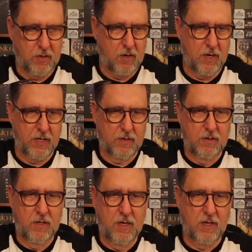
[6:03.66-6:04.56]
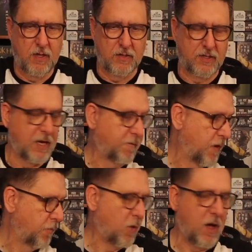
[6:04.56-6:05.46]
on it. The stuff
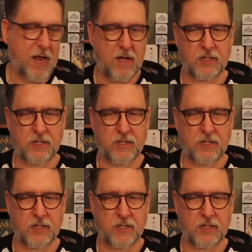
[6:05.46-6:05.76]
I brought out